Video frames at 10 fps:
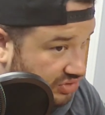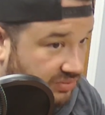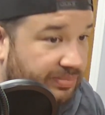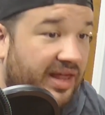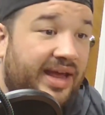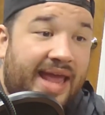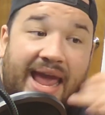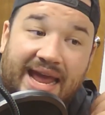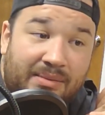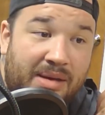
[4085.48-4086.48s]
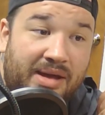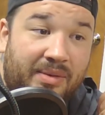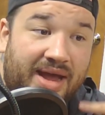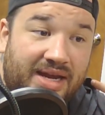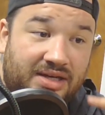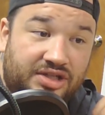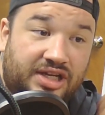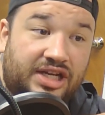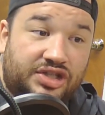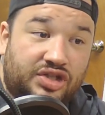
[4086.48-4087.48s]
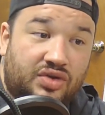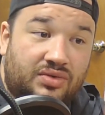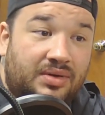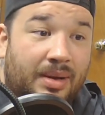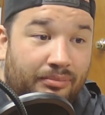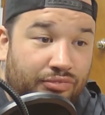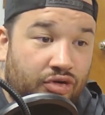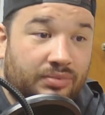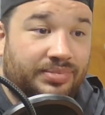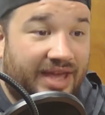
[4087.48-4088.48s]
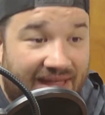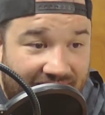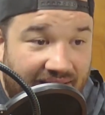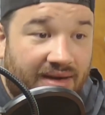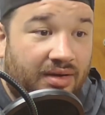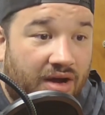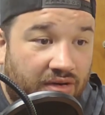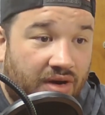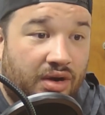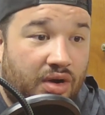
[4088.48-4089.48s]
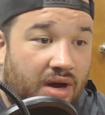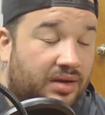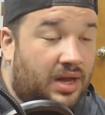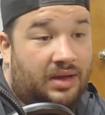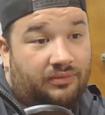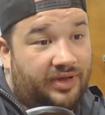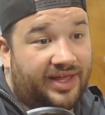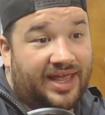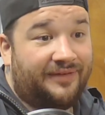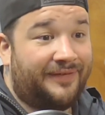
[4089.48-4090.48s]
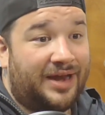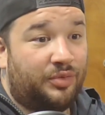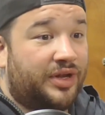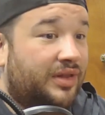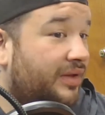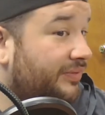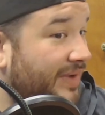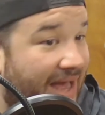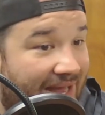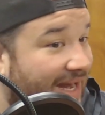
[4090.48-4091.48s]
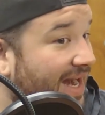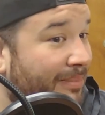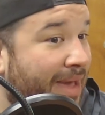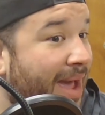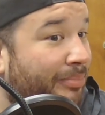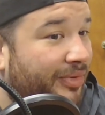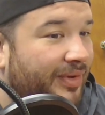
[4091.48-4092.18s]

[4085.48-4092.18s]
be like, hey, I'm on my way, see you soon. Yeah. Boop, get there, honk, honk, honk. Really can't find where you live? I got a map.